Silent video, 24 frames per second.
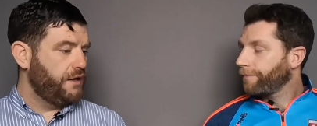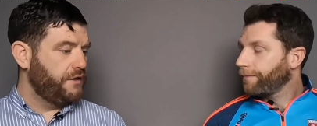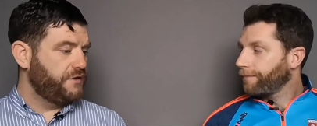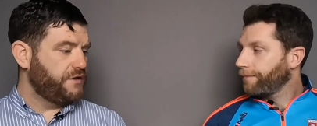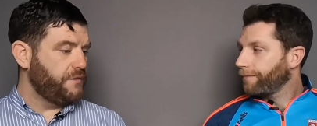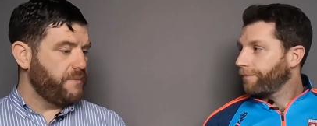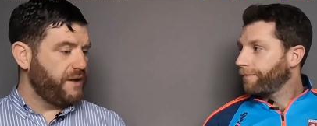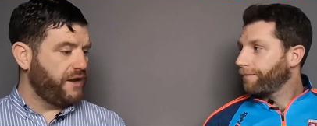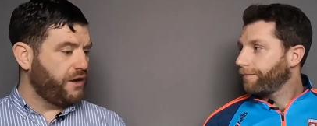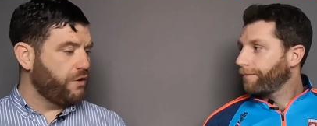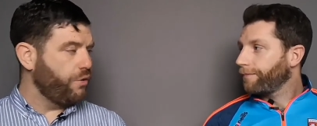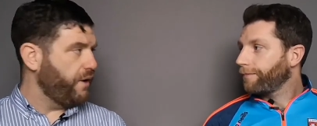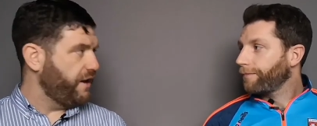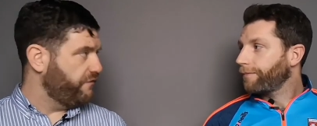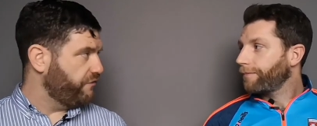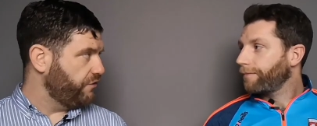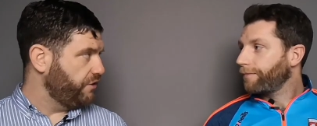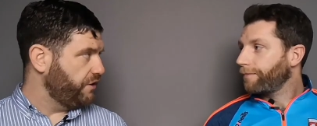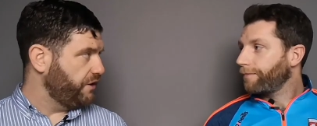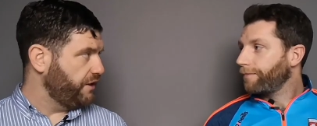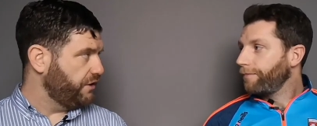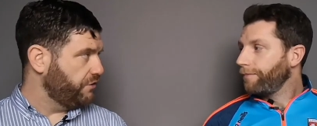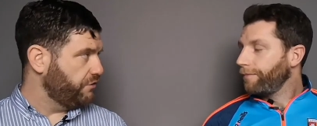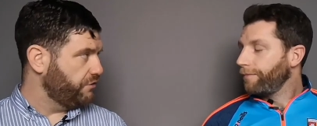Speaker 1: they may go away
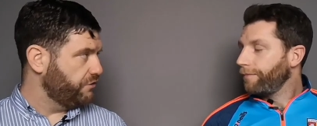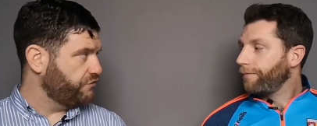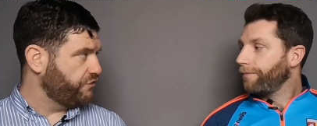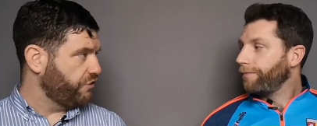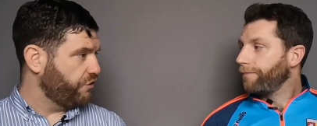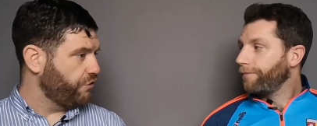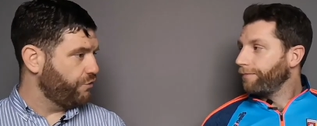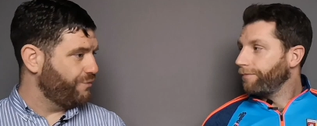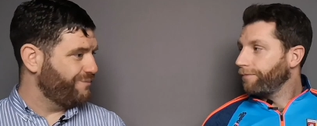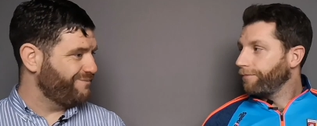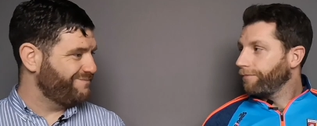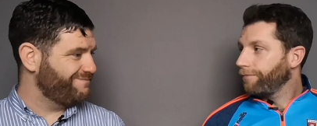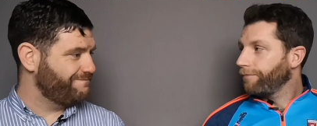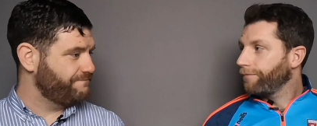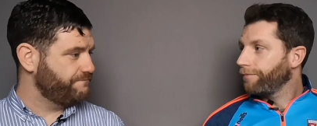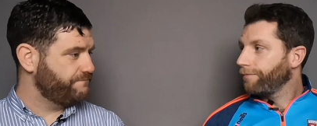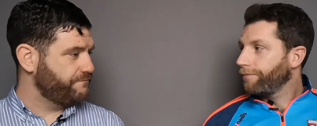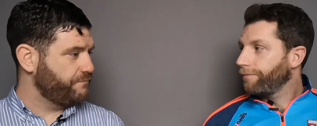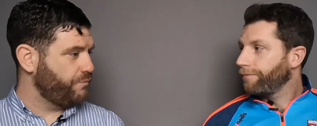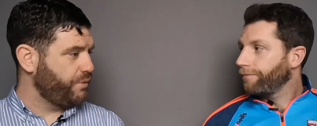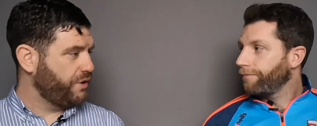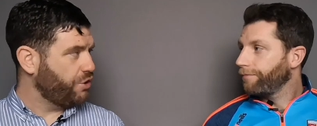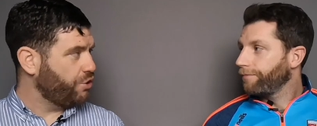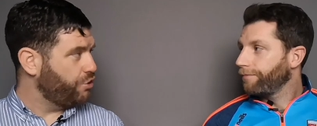for a year or two.
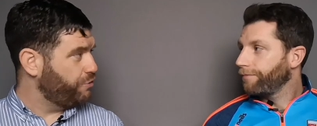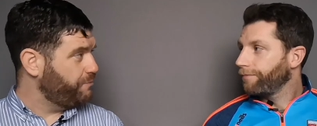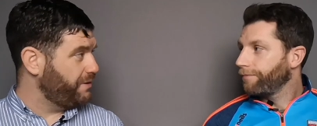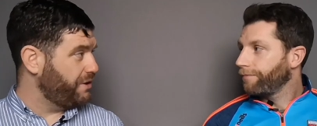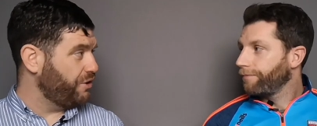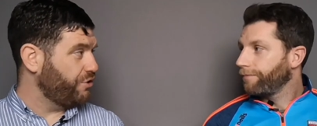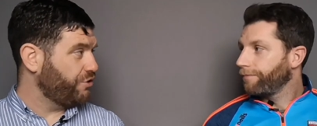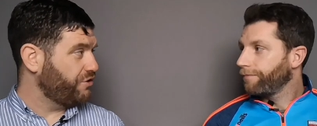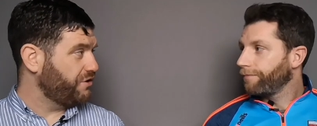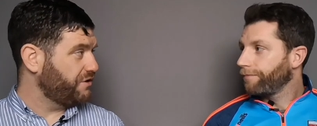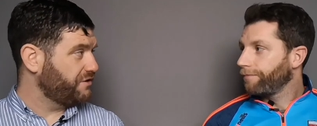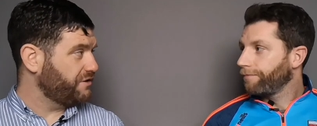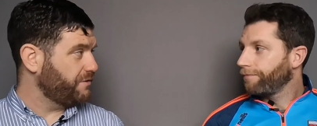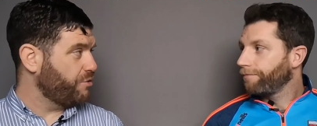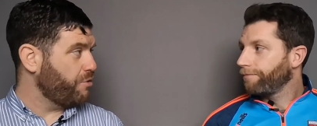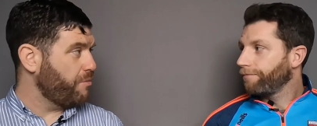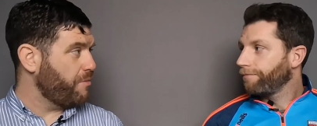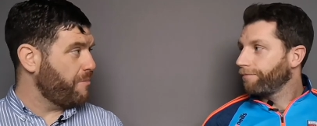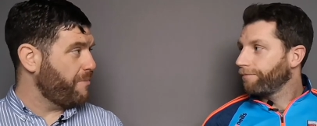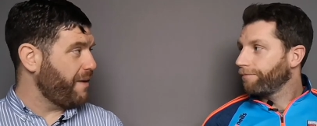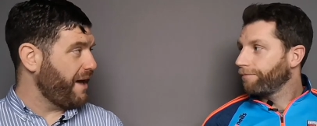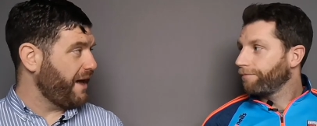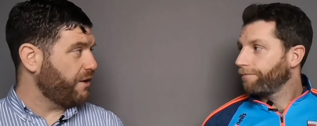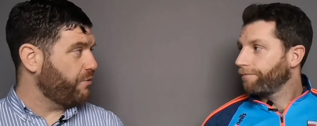We could be looking at them
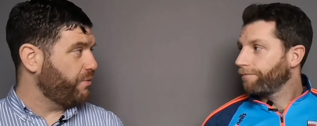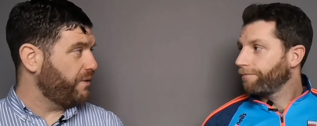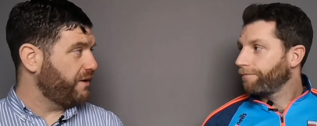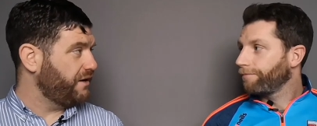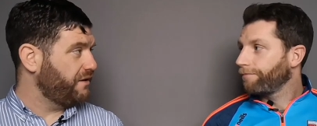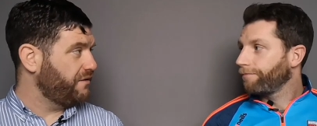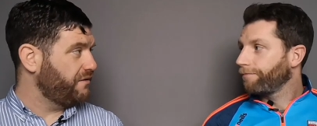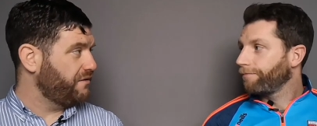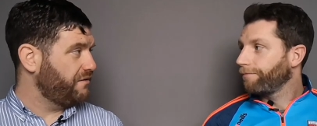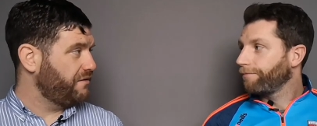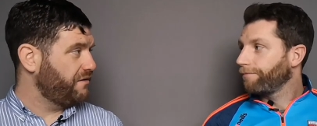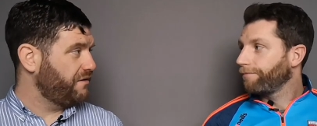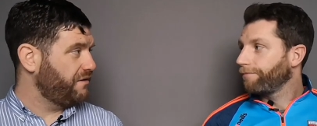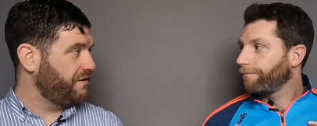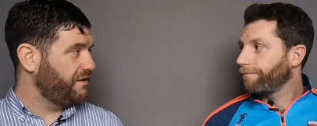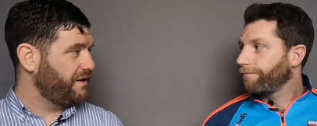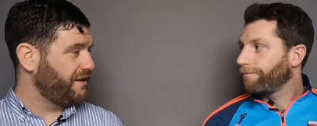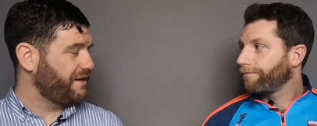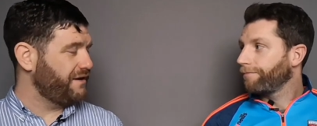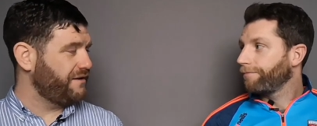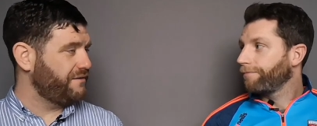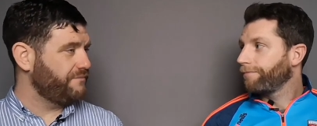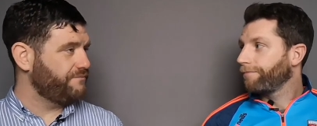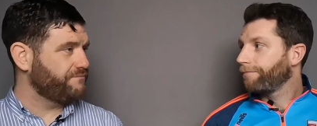coming back winning.
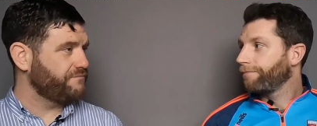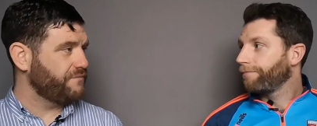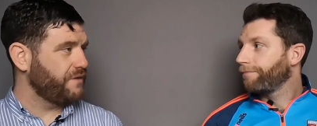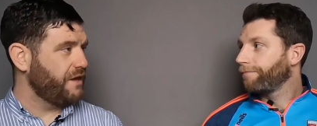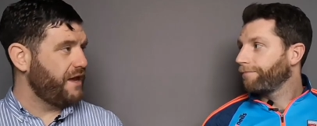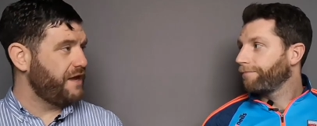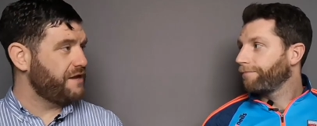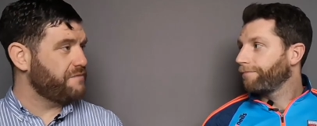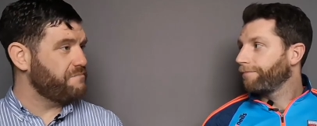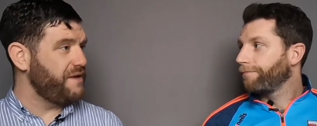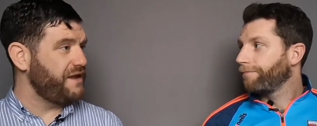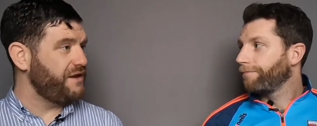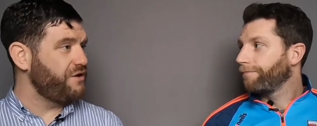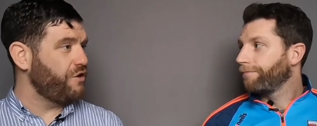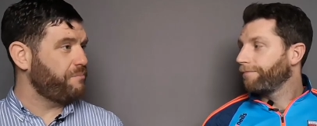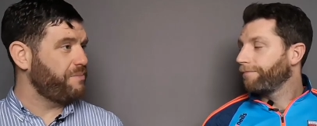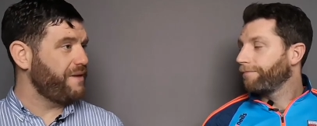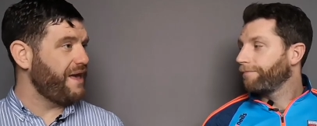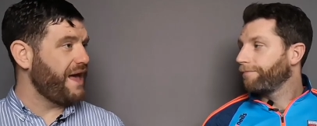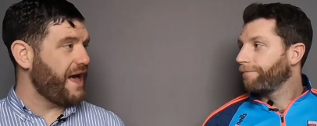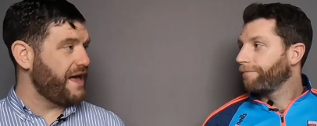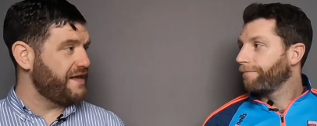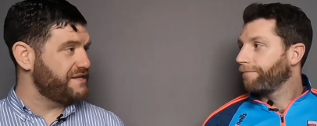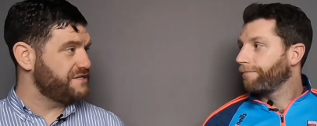Like, it may not
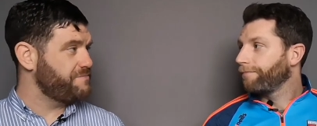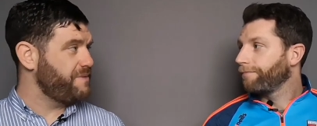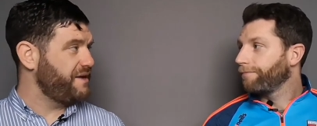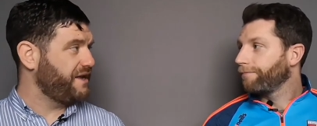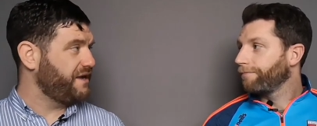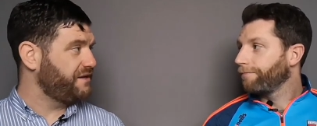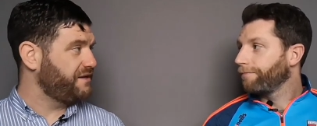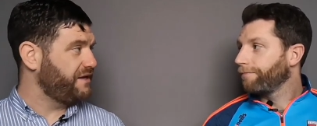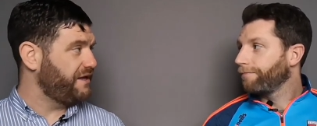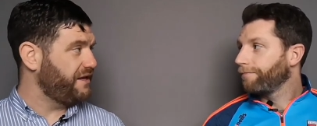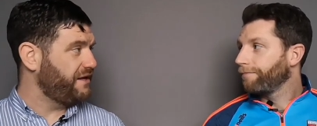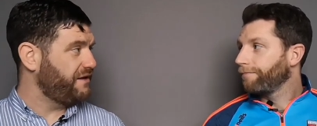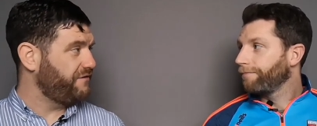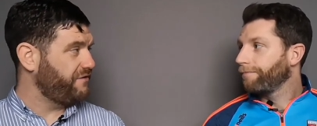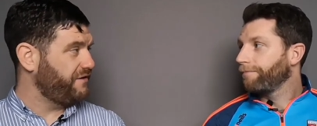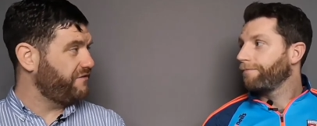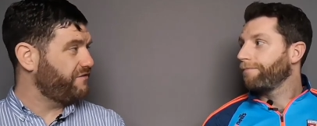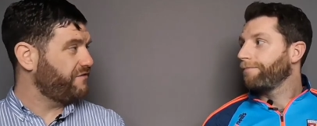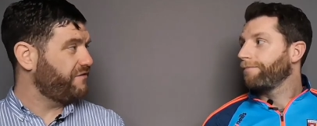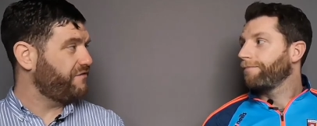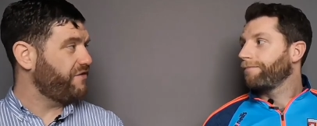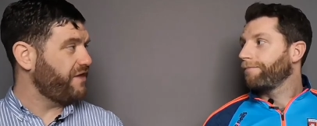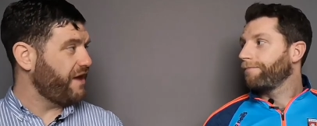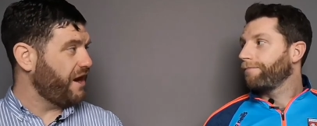be as big a deal if
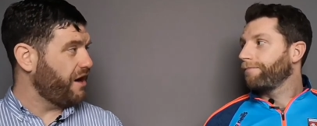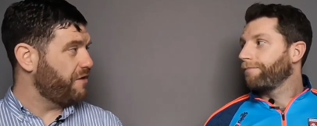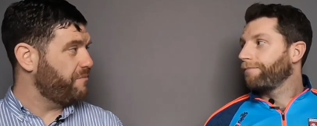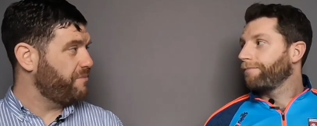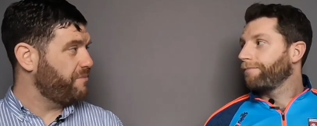even if they are